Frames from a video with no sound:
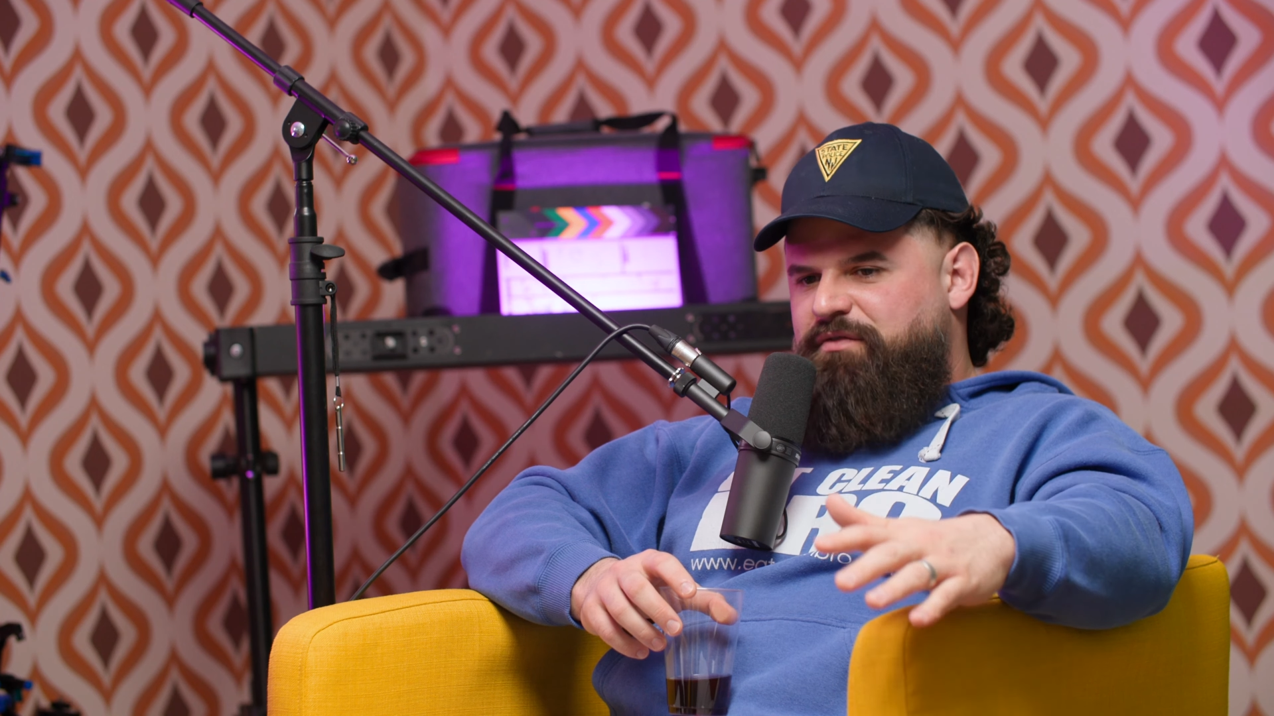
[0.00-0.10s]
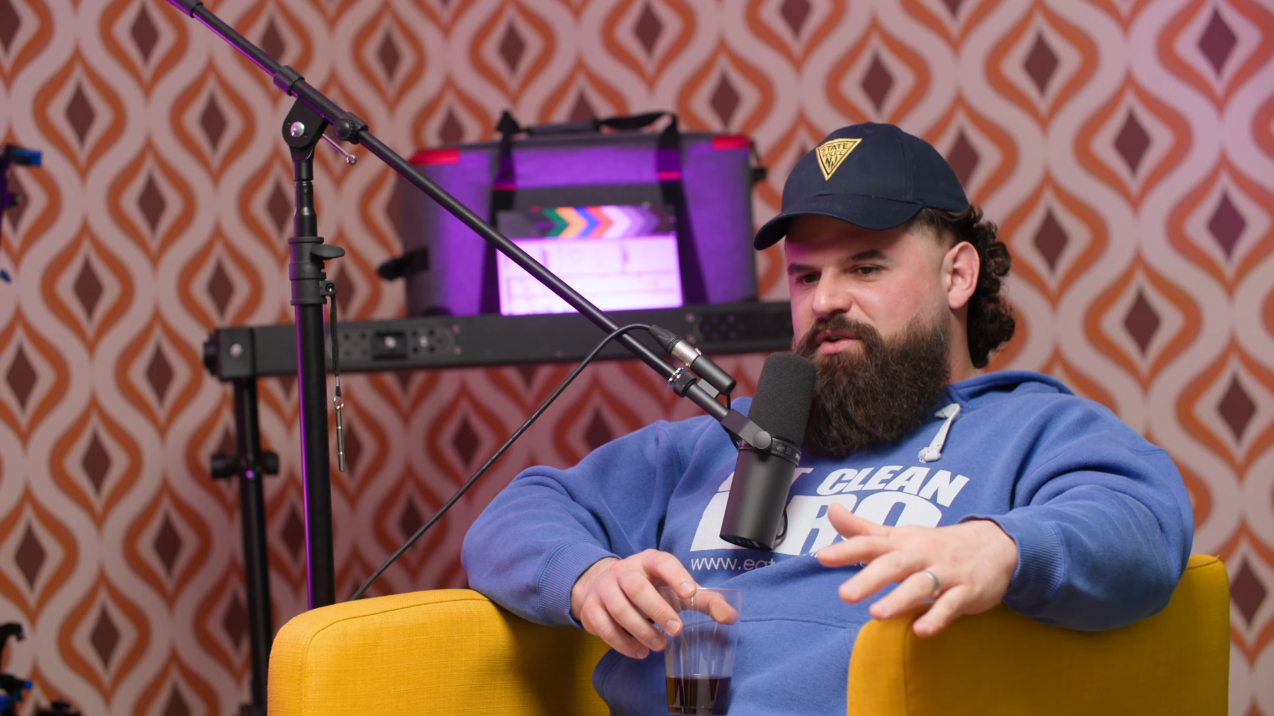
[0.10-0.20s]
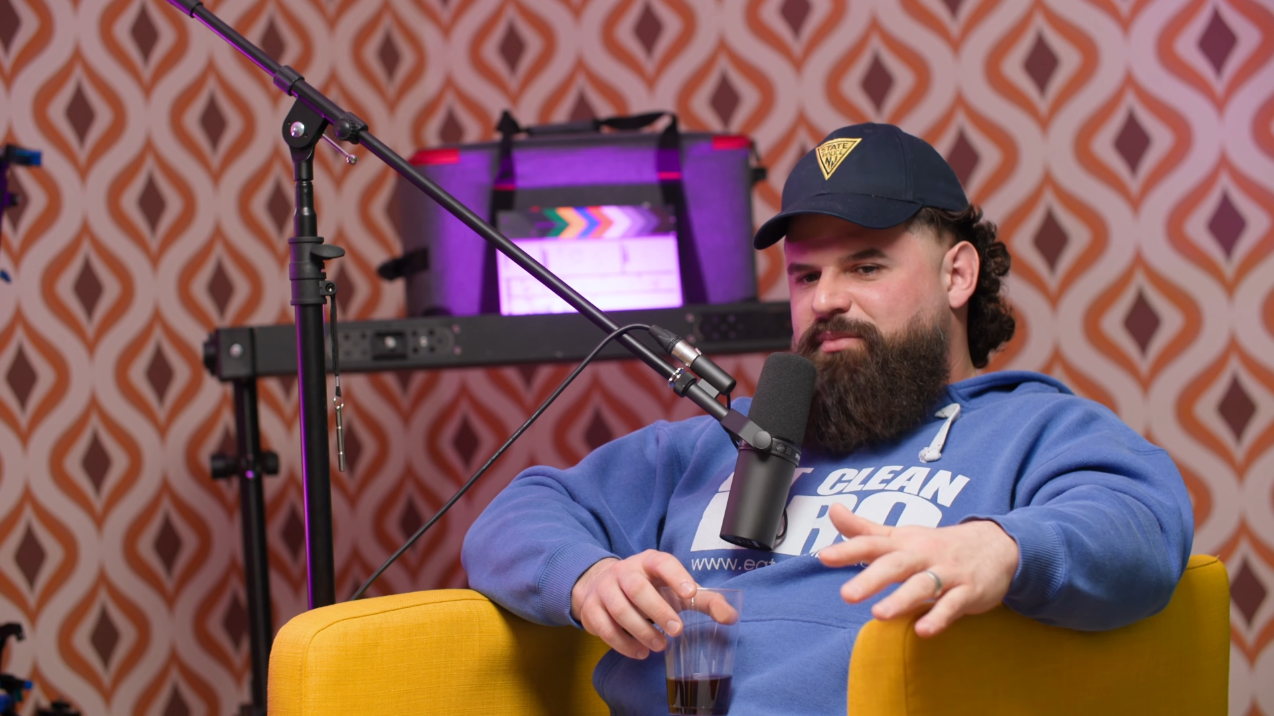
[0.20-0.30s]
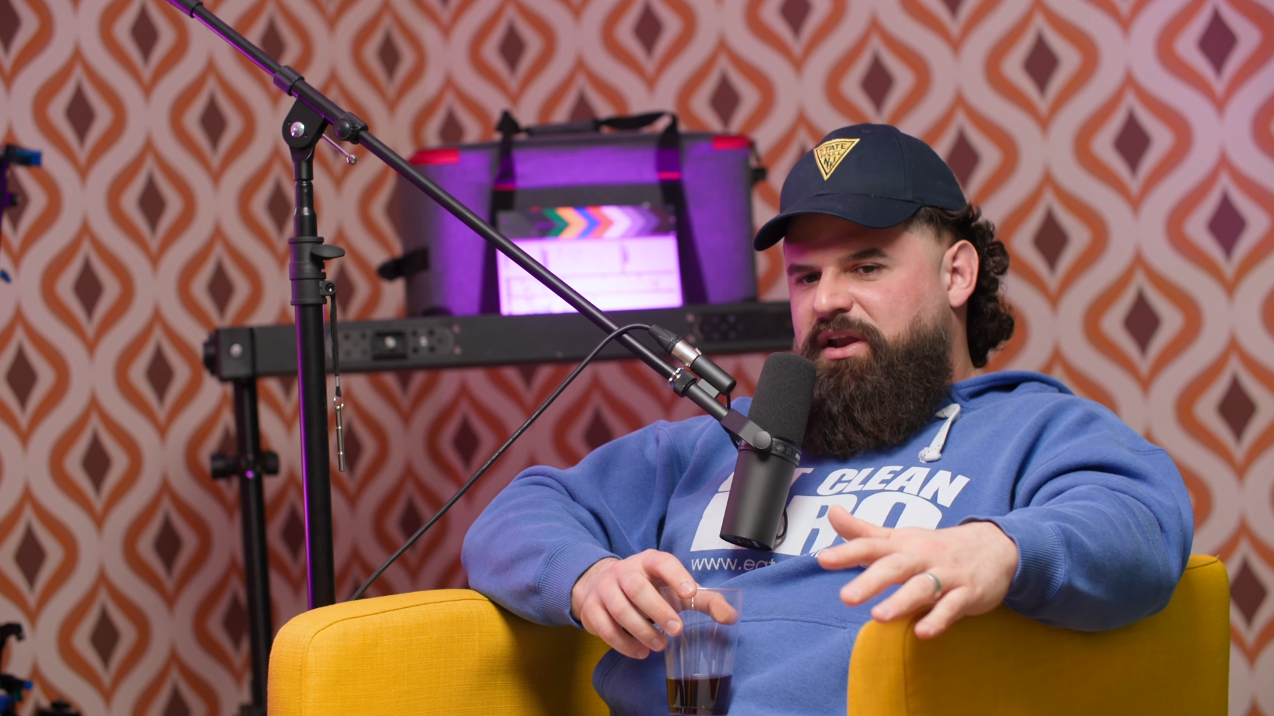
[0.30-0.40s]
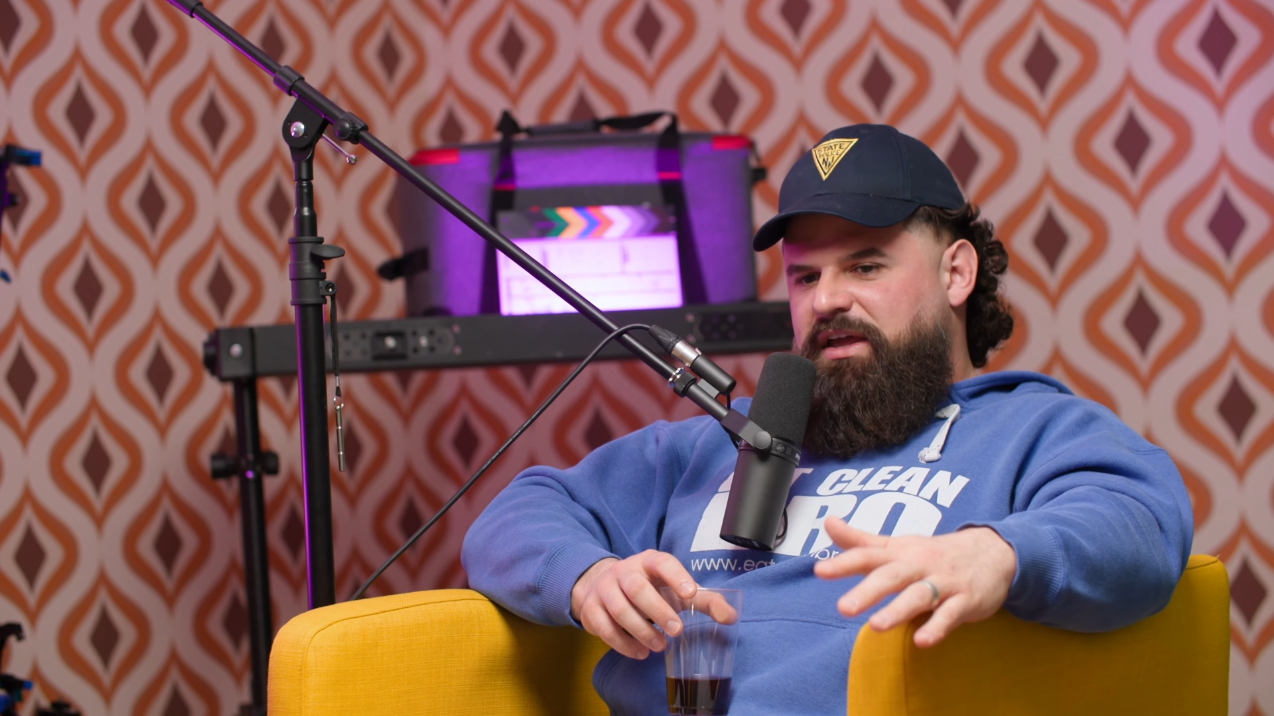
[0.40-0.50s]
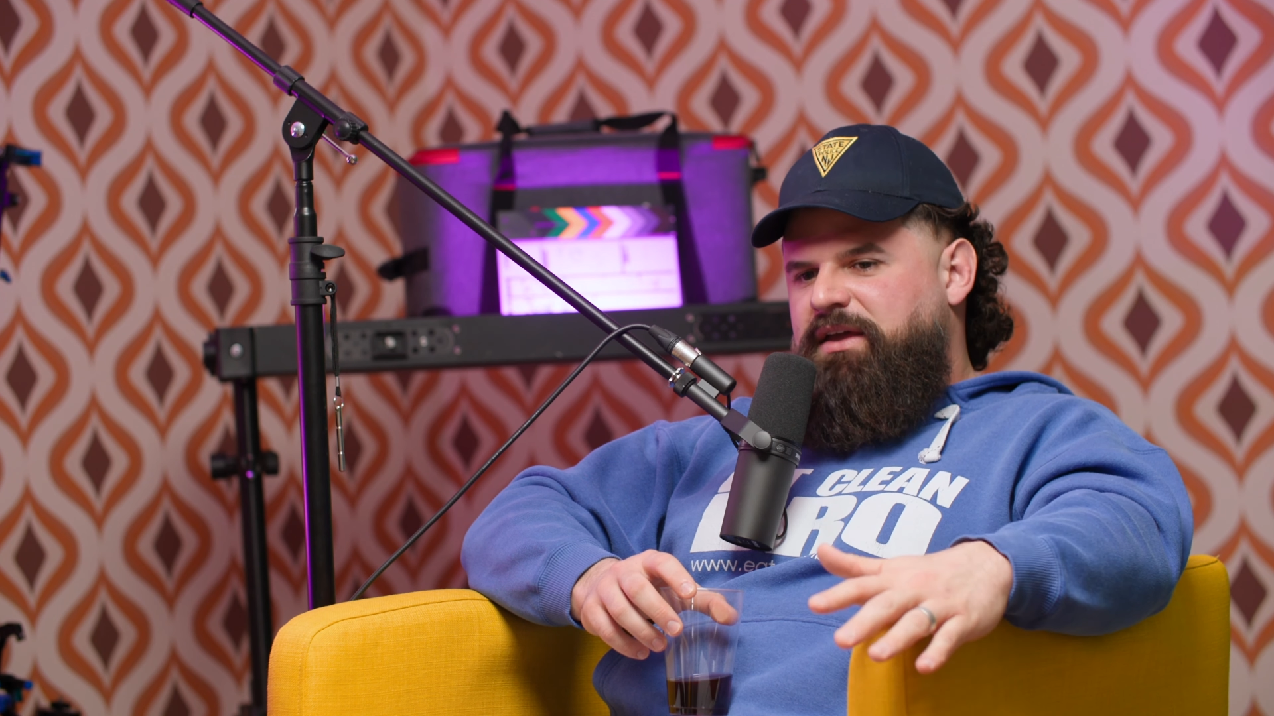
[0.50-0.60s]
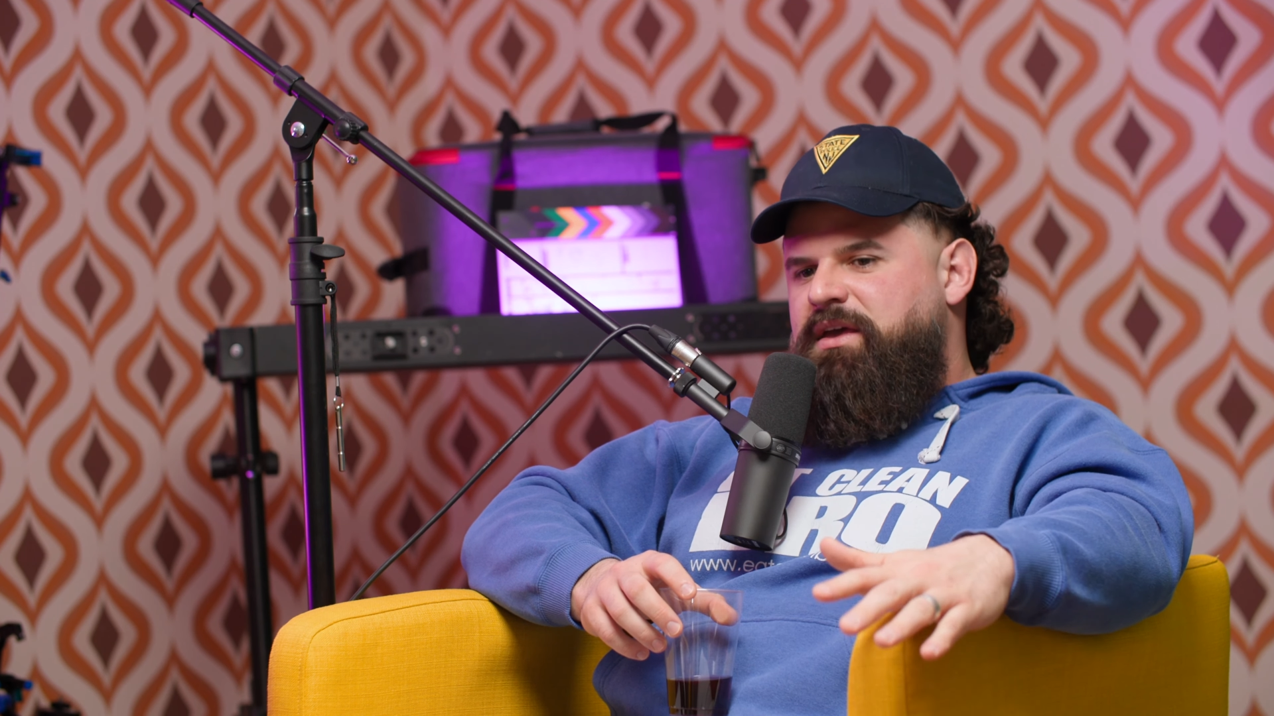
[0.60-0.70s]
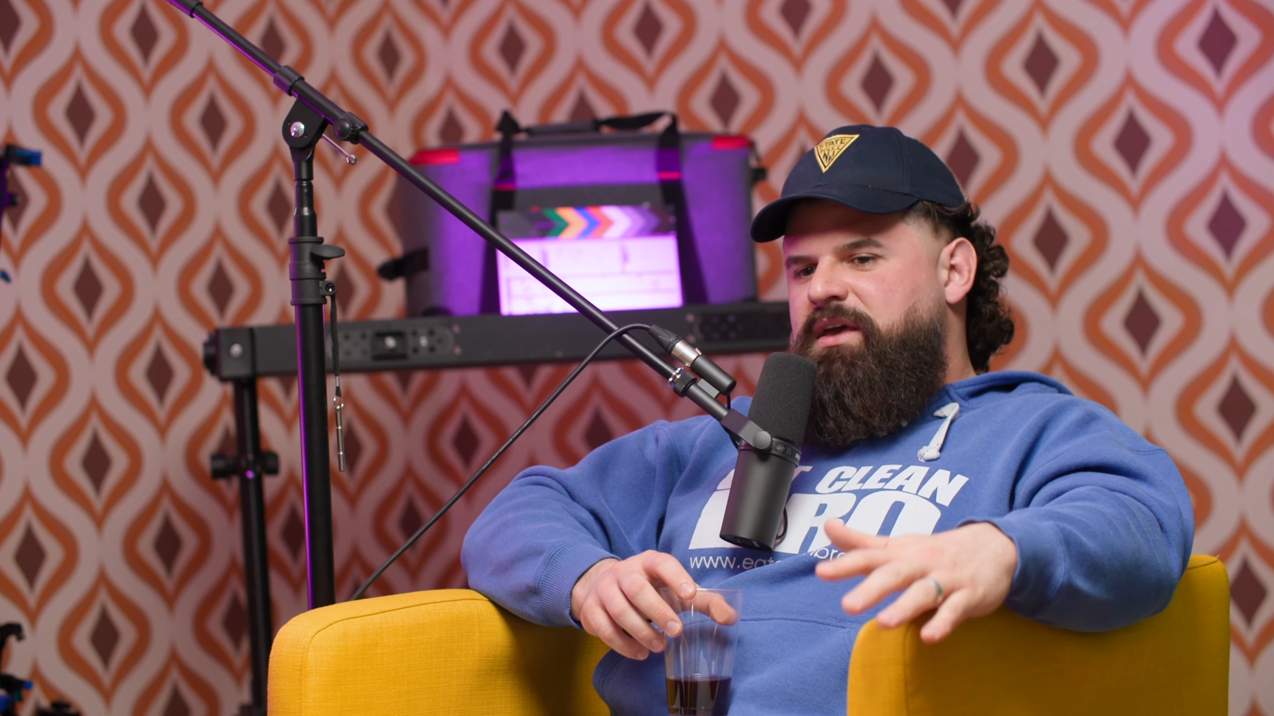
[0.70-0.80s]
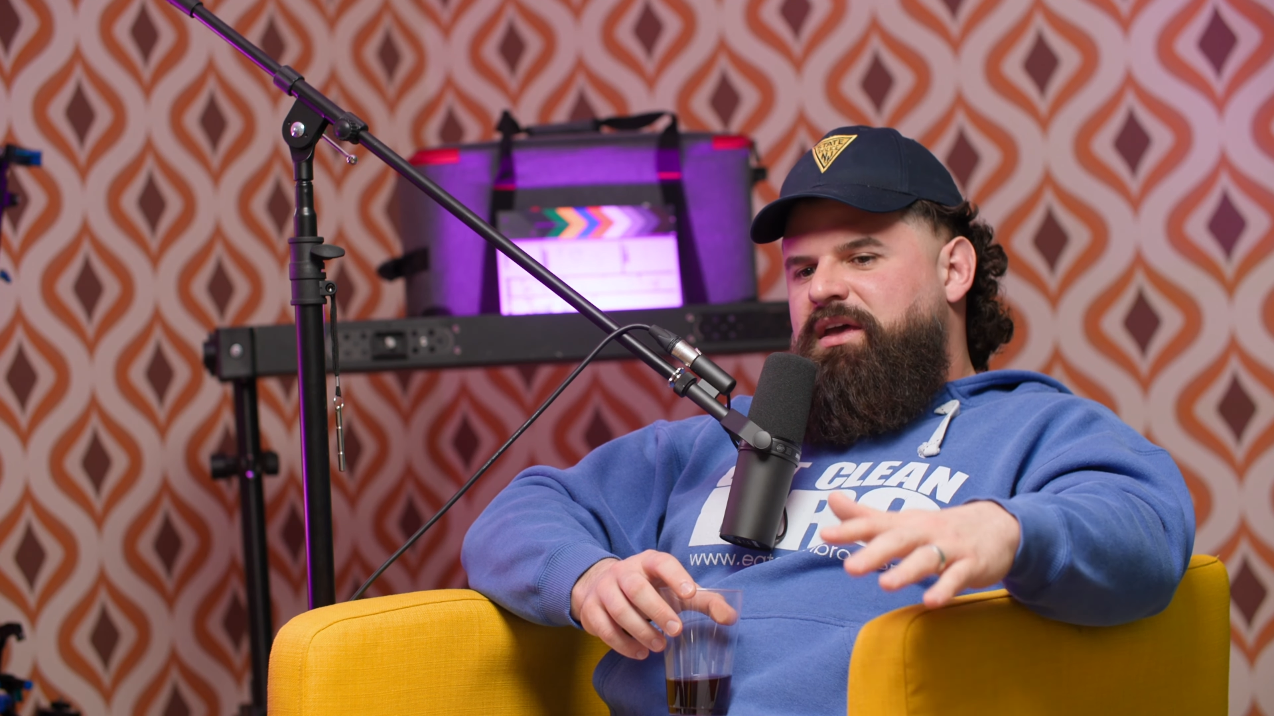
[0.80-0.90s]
everybody.